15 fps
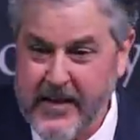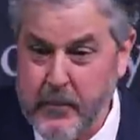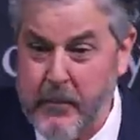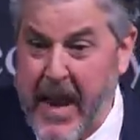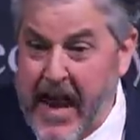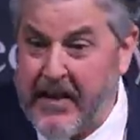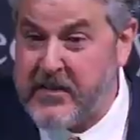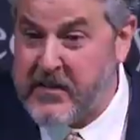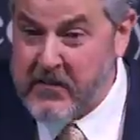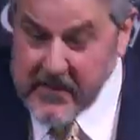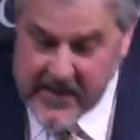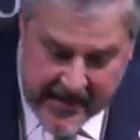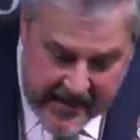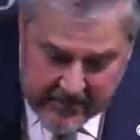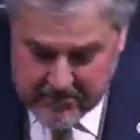It's passive.
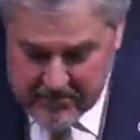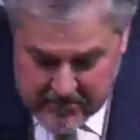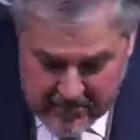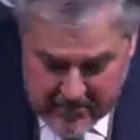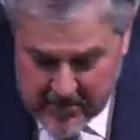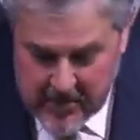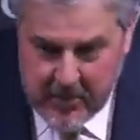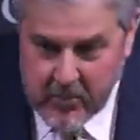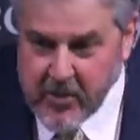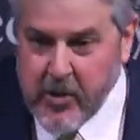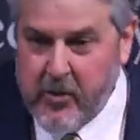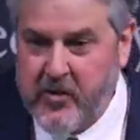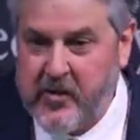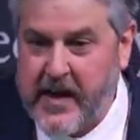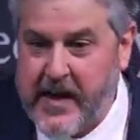It kind of
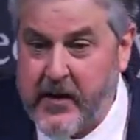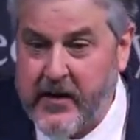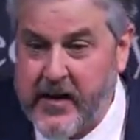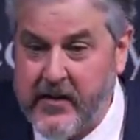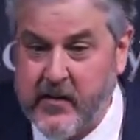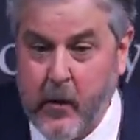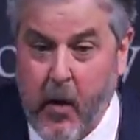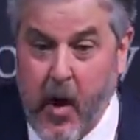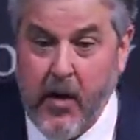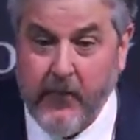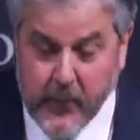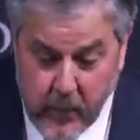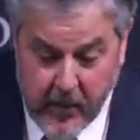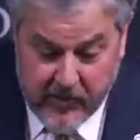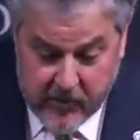we're used to hearing it so
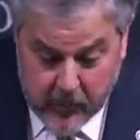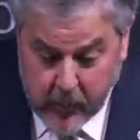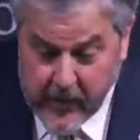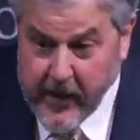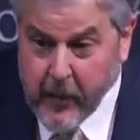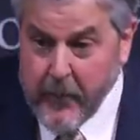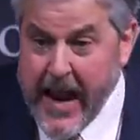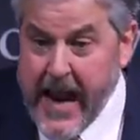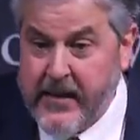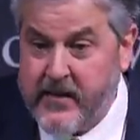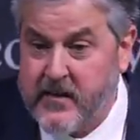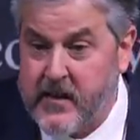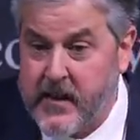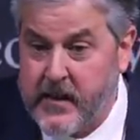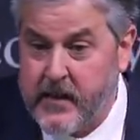often we just read our
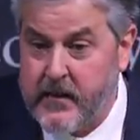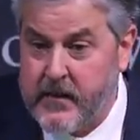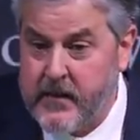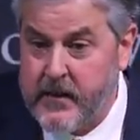magazine.